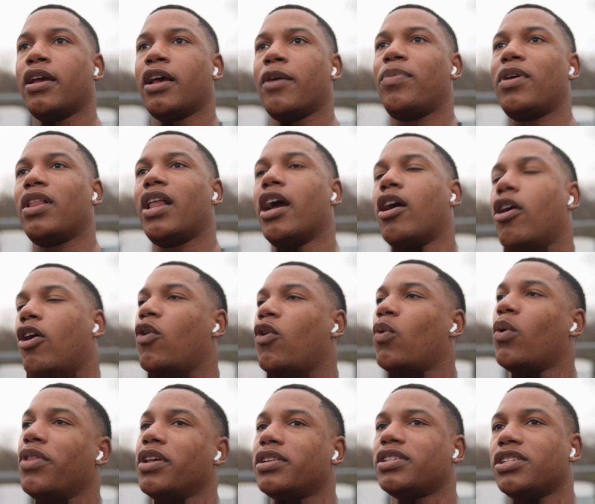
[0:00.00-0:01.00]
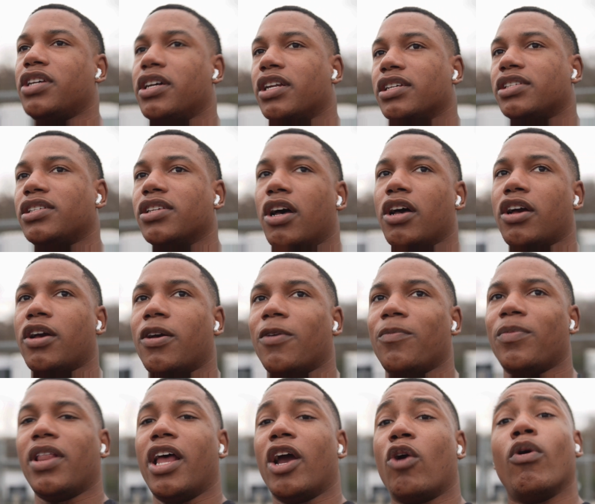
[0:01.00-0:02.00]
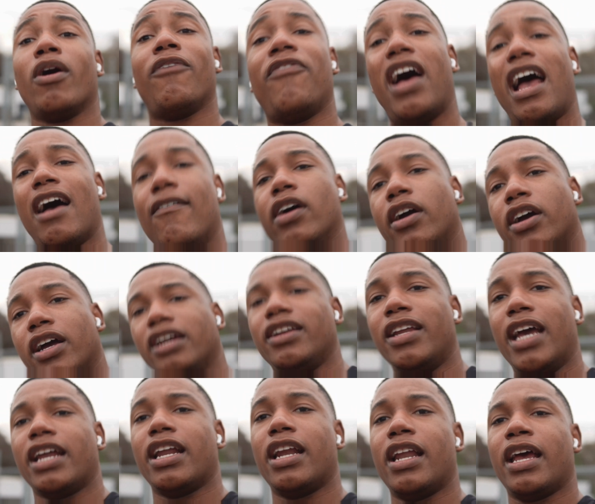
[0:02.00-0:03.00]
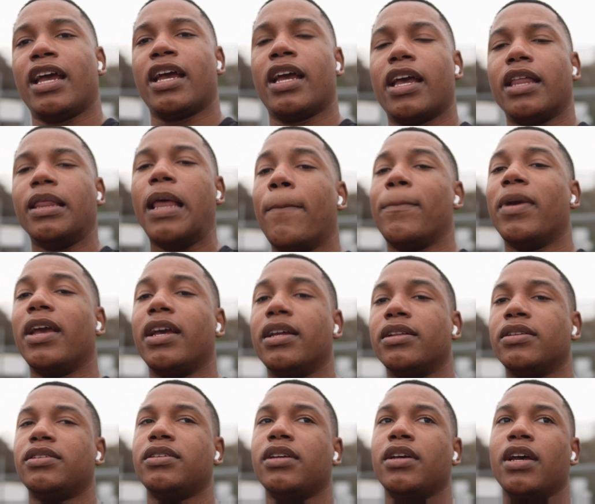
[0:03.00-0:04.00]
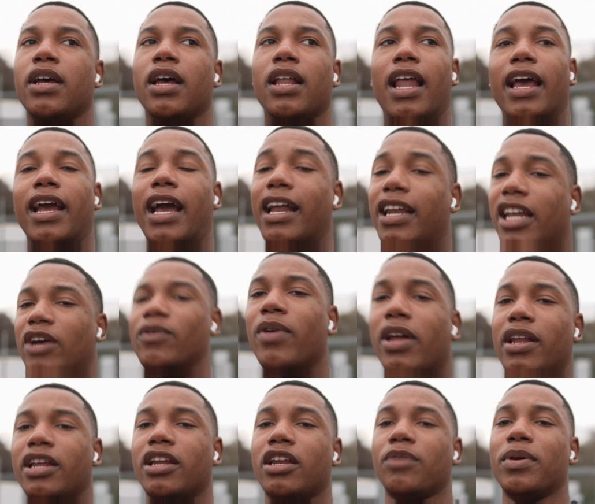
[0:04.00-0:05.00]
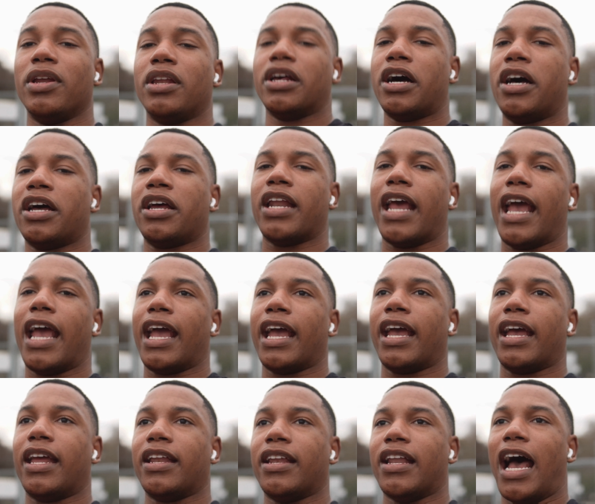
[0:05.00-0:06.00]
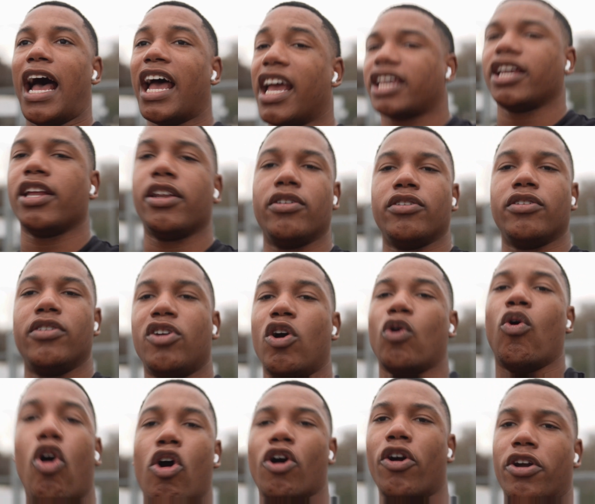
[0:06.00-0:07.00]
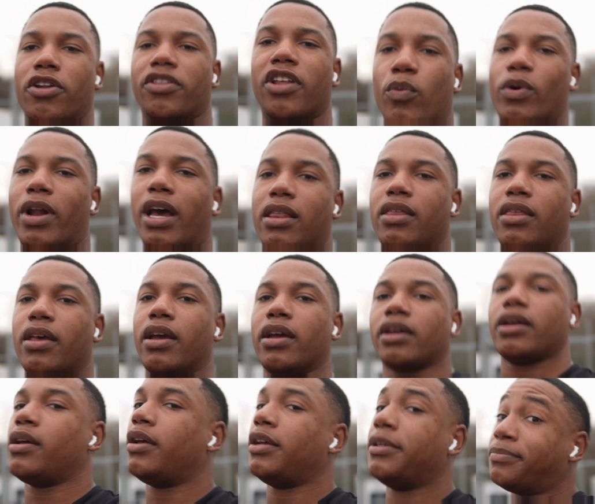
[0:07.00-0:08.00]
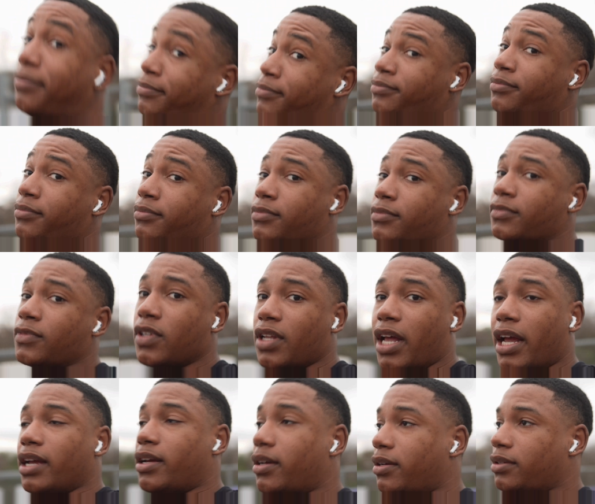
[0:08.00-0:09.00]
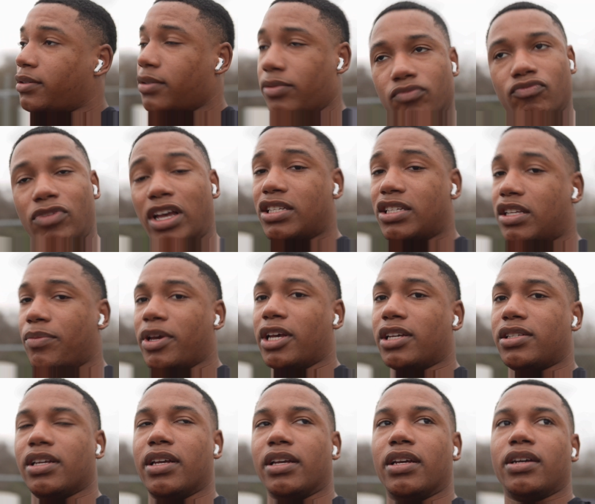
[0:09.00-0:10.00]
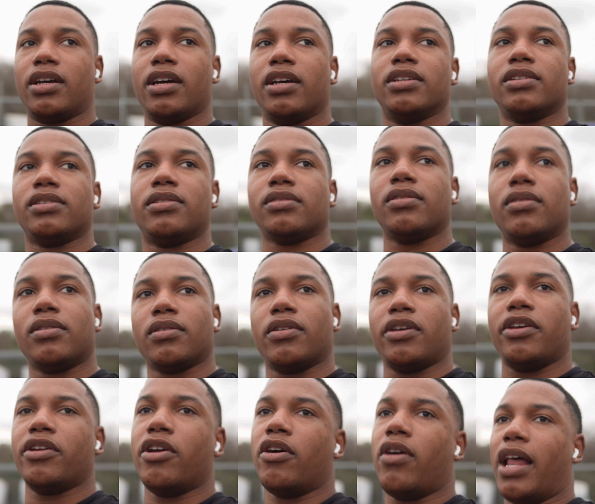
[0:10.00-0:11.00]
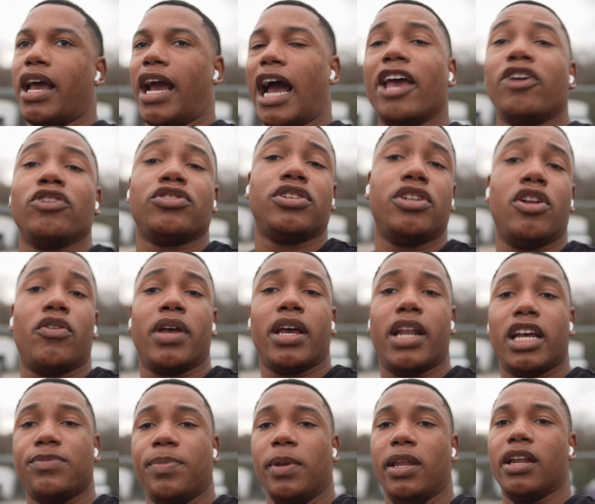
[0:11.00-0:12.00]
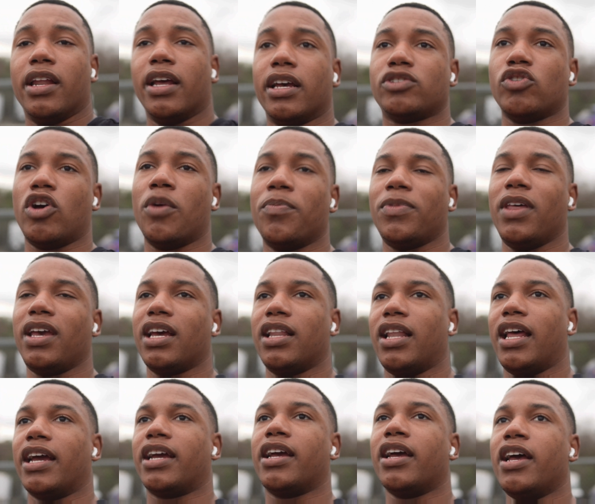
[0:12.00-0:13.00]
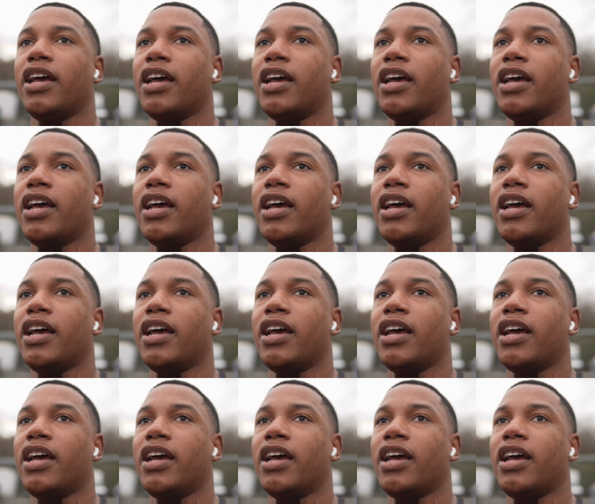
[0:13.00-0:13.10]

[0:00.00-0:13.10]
be like, oh, well, this is gonna suck. Be like, well, if I have a good day today, that means like I did what I needed to be done and I can go harder than what I think. Like that's the biggest thing, because like I usually don't hit SBD days, so I'm thinking like